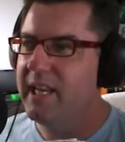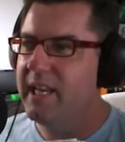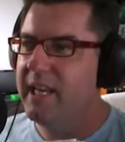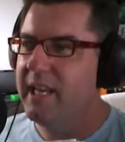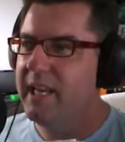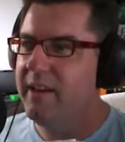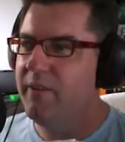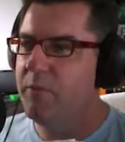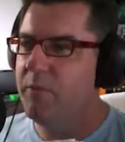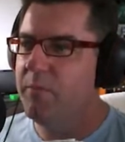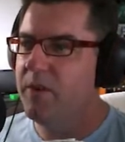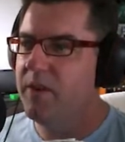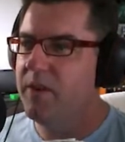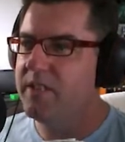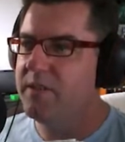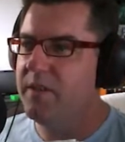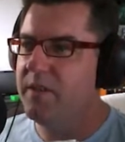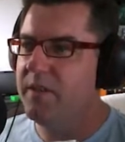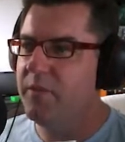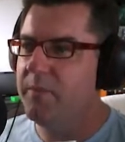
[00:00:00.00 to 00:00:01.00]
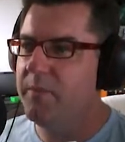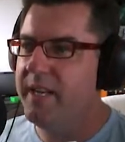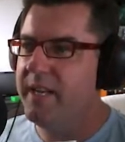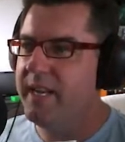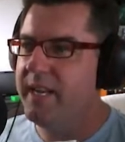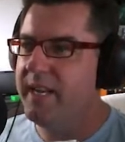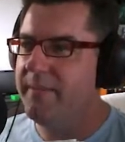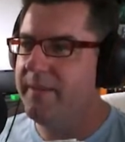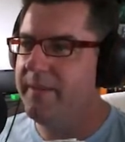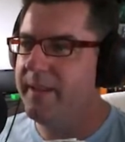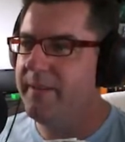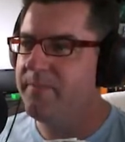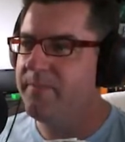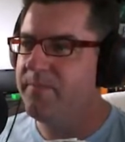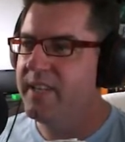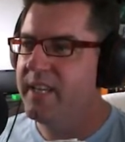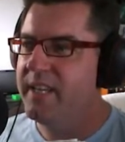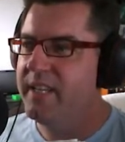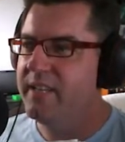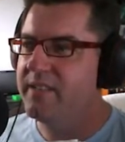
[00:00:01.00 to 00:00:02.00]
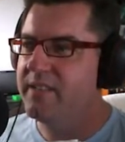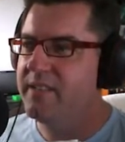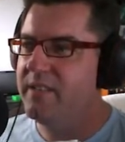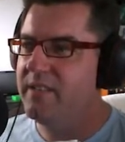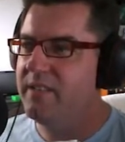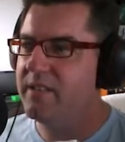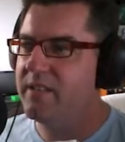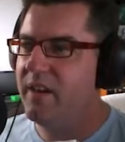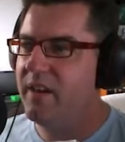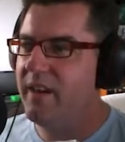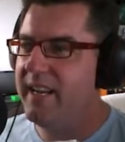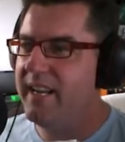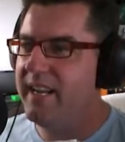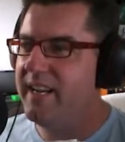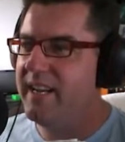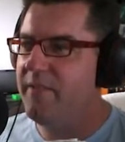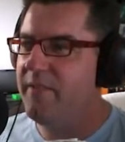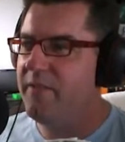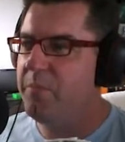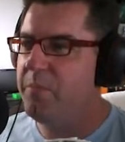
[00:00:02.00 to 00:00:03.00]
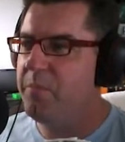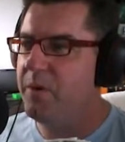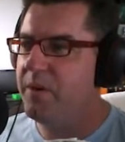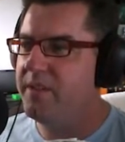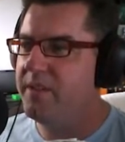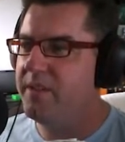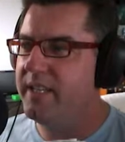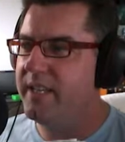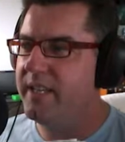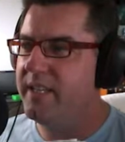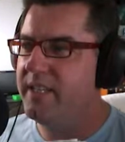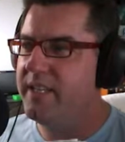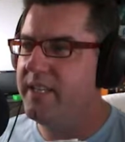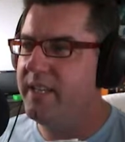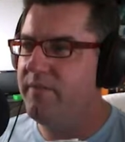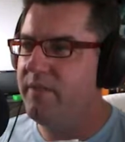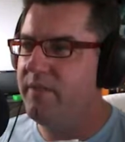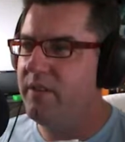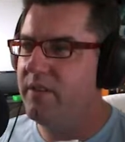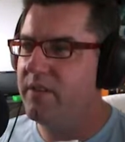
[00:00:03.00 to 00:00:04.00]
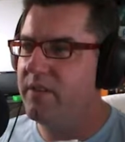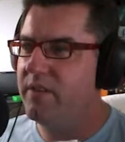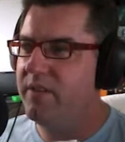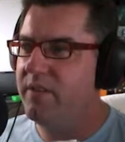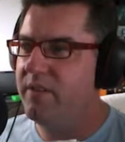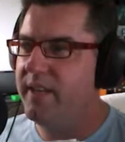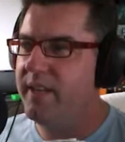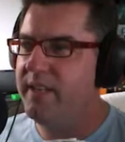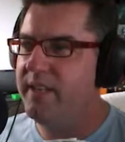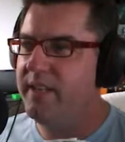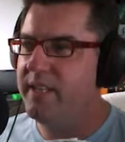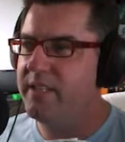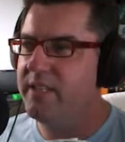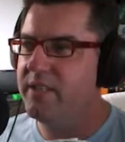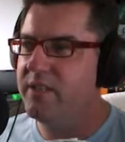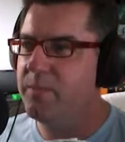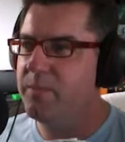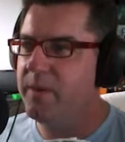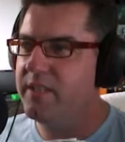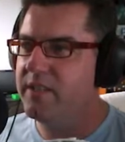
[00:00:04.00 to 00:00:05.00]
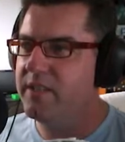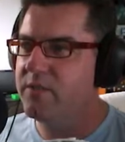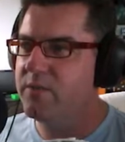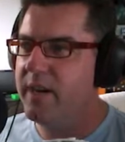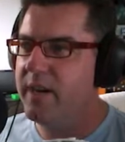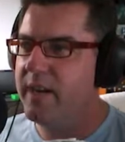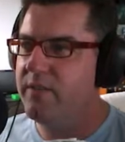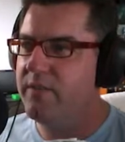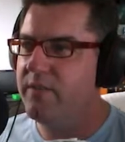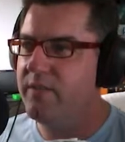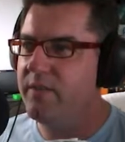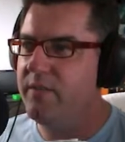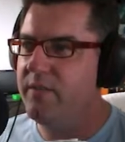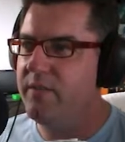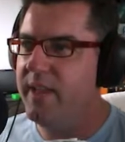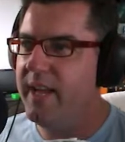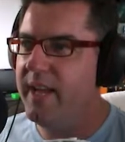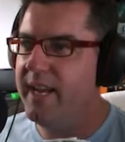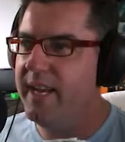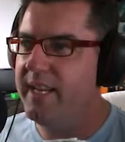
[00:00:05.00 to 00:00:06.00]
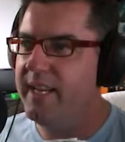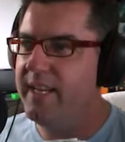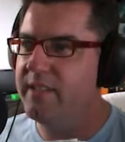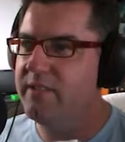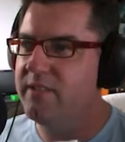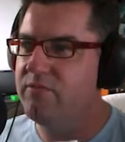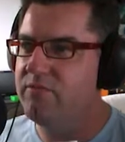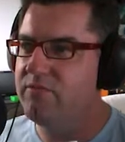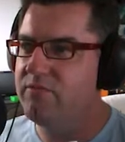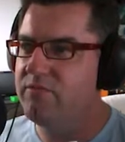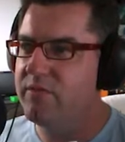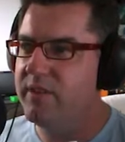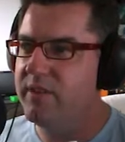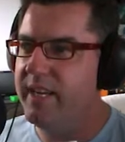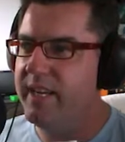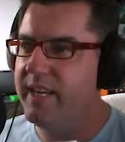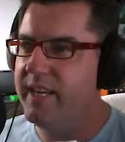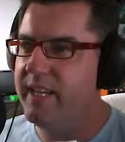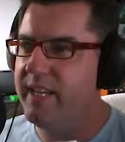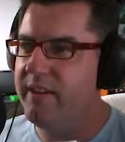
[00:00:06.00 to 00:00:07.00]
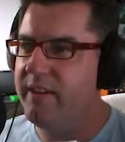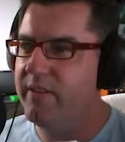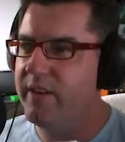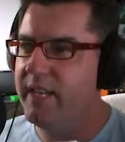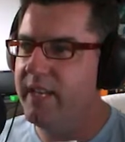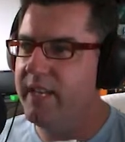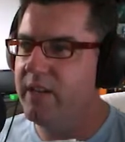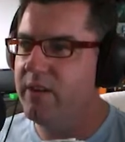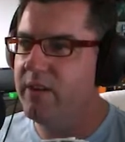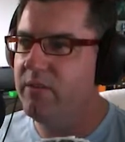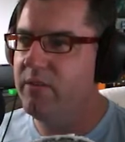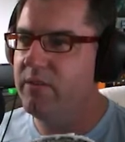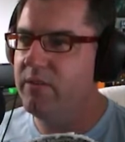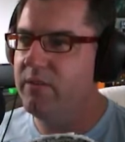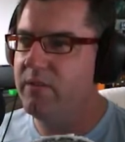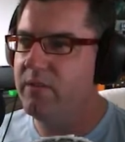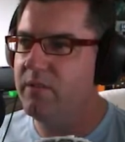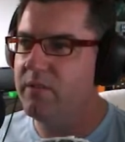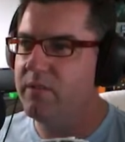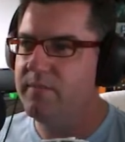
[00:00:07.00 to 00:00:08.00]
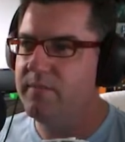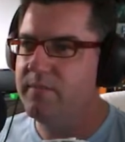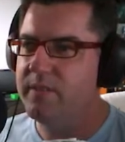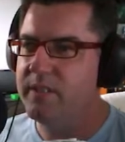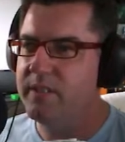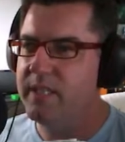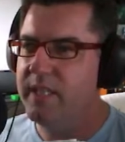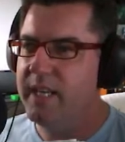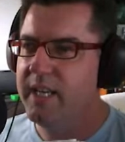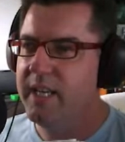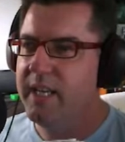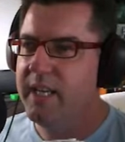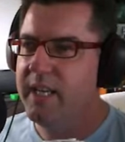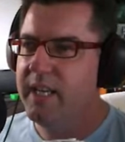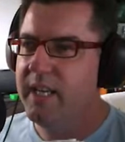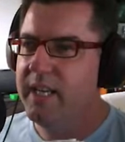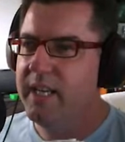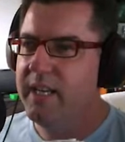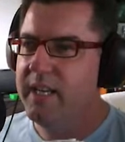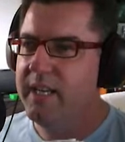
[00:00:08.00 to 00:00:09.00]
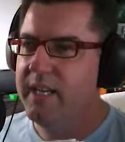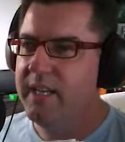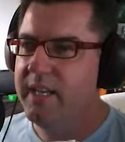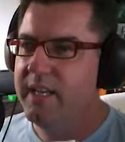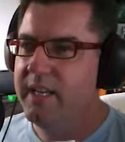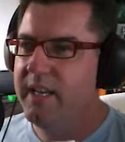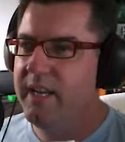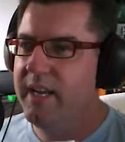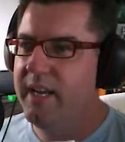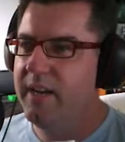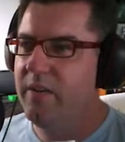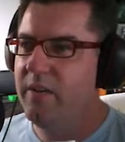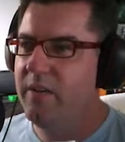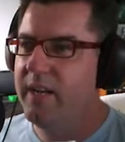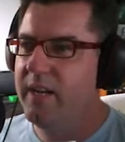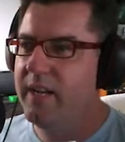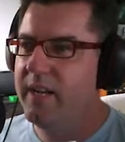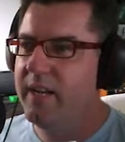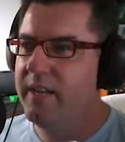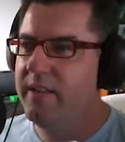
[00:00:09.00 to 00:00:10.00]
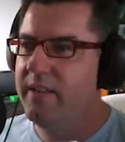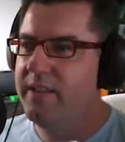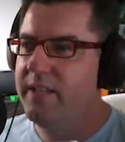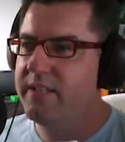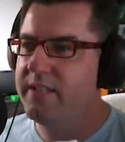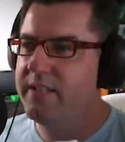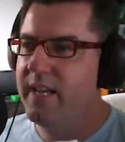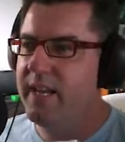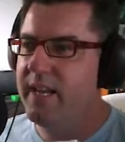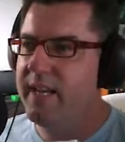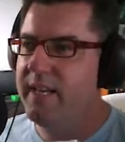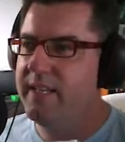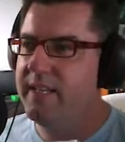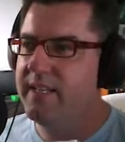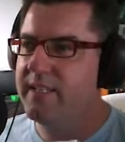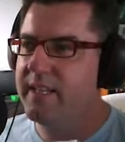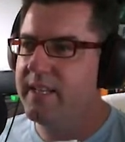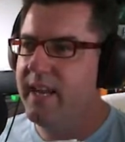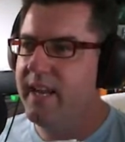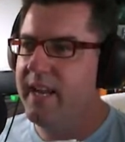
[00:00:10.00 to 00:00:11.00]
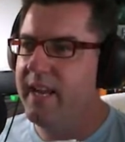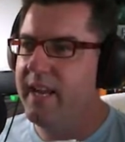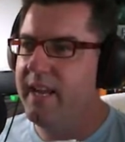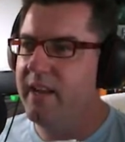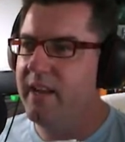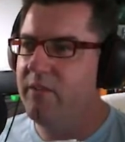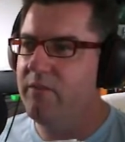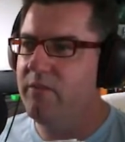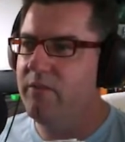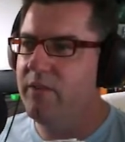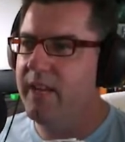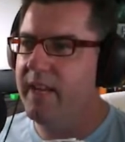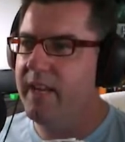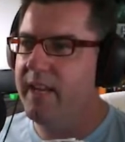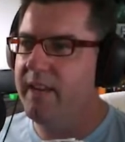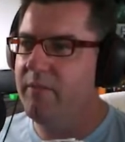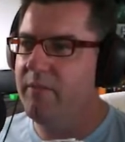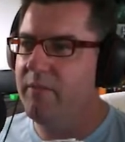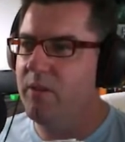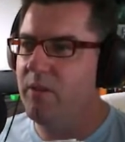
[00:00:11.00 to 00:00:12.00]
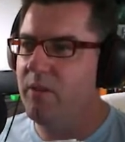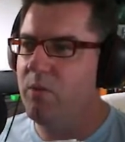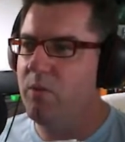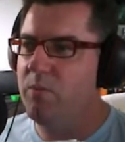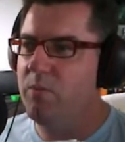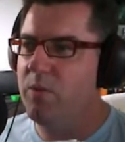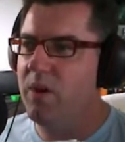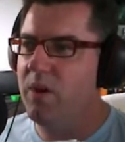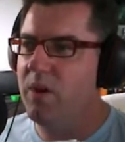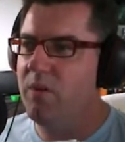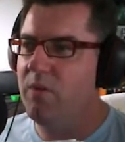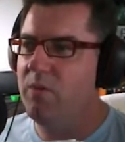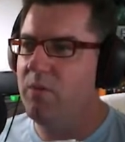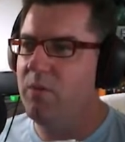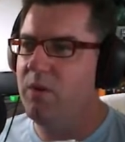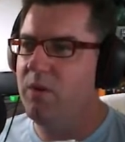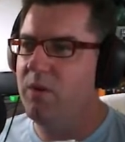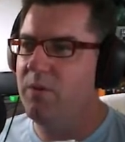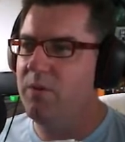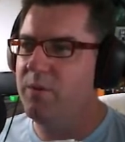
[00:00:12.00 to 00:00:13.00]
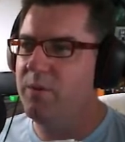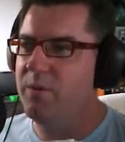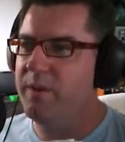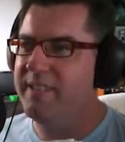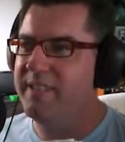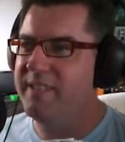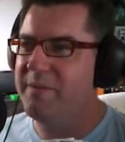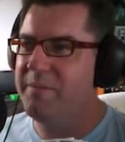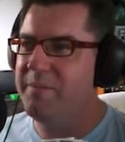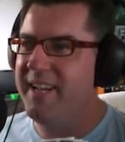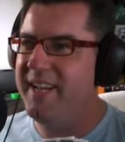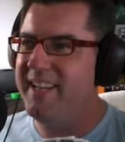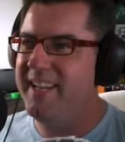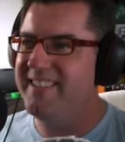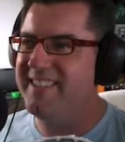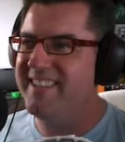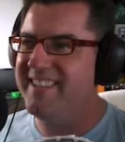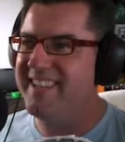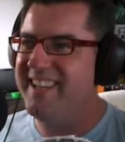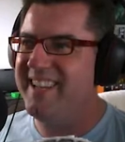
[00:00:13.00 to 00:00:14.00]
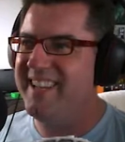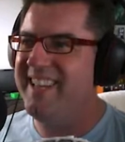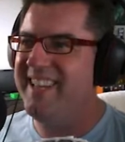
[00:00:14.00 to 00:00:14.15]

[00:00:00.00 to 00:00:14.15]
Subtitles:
It reminds me of a Mini anyway. So look, I didn't even put diff lock on then, and that just went straight through. That is really cool. Now, this is a it's a bouncer.